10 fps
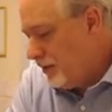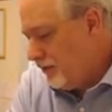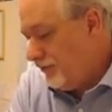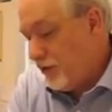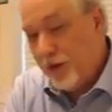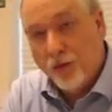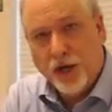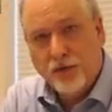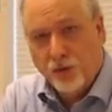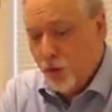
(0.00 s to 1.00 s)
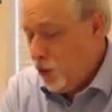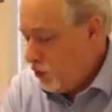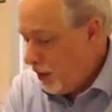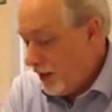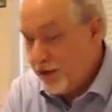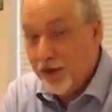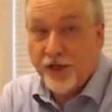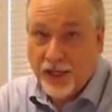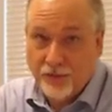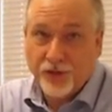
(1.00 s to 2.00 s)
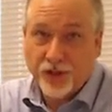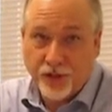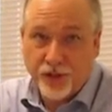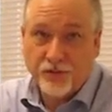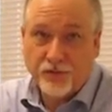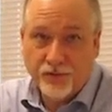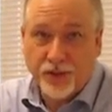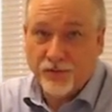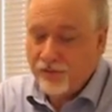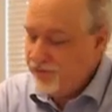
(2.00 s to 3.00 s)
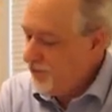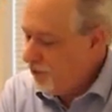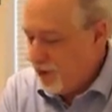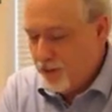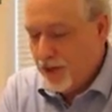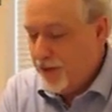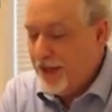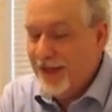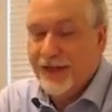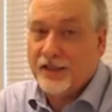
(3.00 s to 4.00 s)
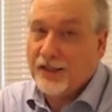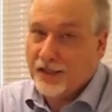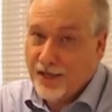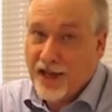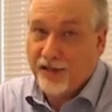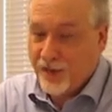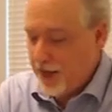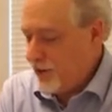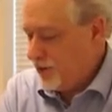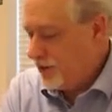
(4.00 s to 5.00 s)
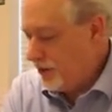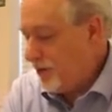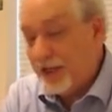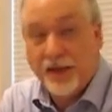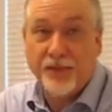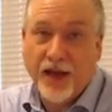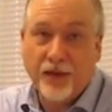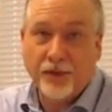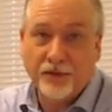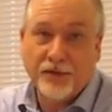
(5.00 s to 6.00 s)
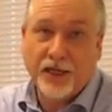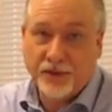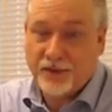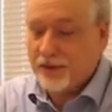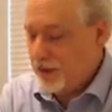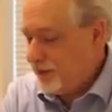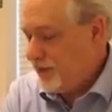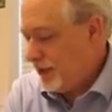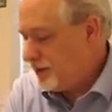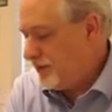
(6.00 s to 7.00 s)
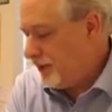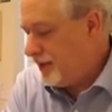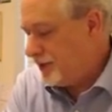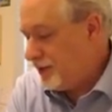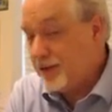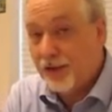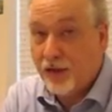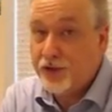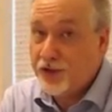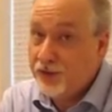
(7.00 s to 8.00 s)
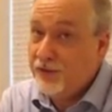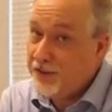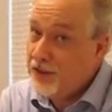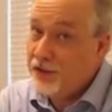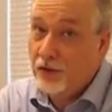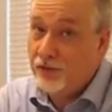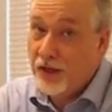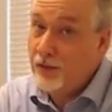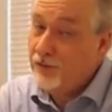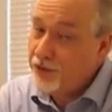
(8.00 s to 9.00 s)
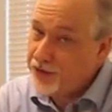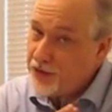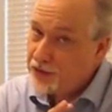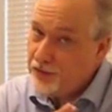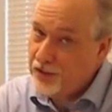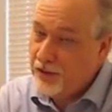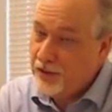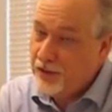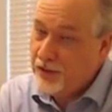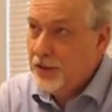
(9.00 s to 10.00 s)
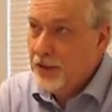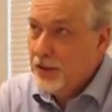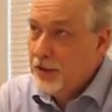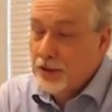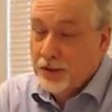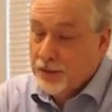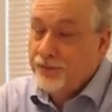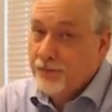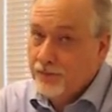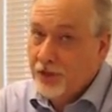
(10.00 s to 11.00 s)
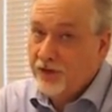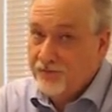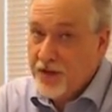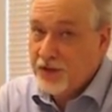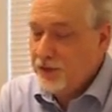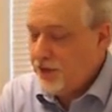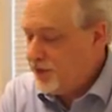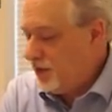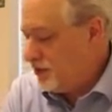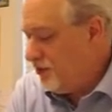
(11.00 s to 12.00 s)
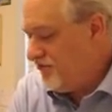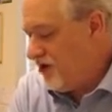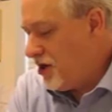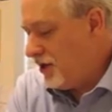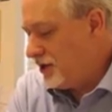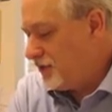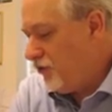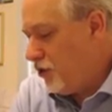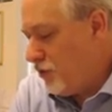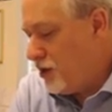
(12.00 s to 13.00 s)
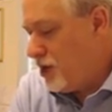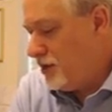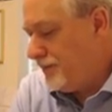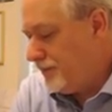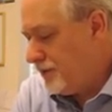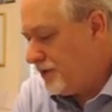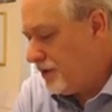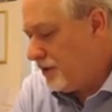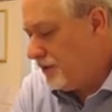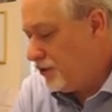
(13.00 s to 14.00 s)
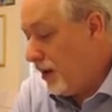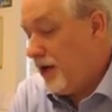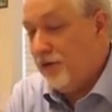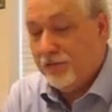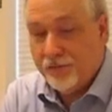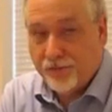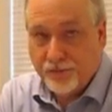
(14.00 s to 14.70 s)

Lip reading: 41, I thought 9 was good, but 41, that is a lot better, so I'm going to keep that one. That's the best. It's the largest we've seen so far. We've only seen 2 numbers, but the best we've seen so far is 41. So 12,